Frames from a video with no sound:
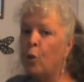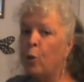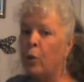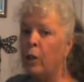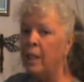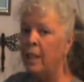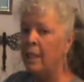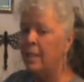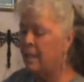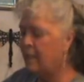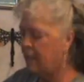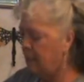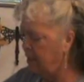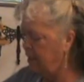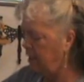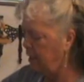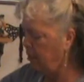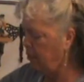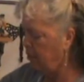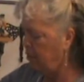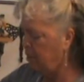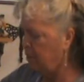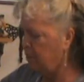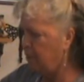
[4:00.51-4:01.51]
greens in
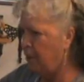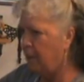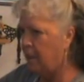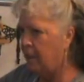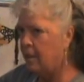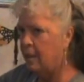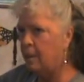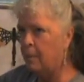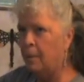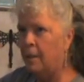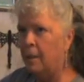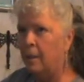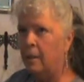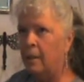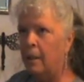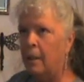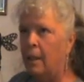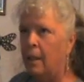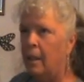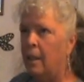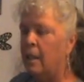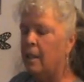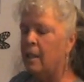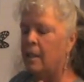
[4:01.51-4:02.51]
here as possible.
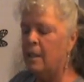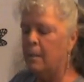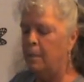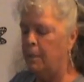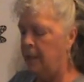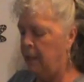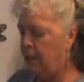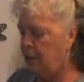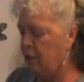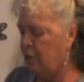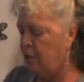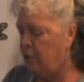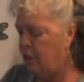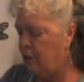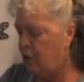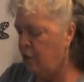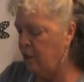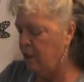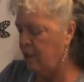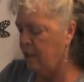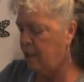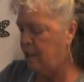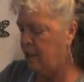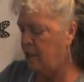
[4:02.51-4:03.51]
Spinach is
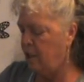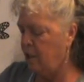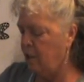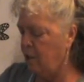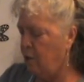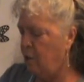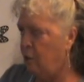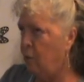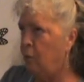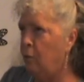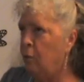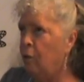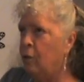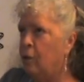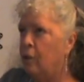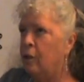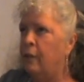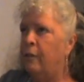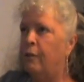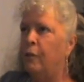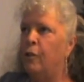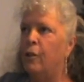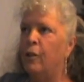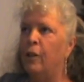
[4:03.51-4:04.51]
just so good
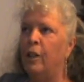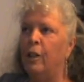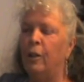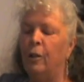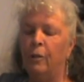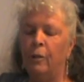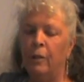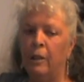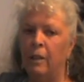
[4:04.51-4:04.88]
for you.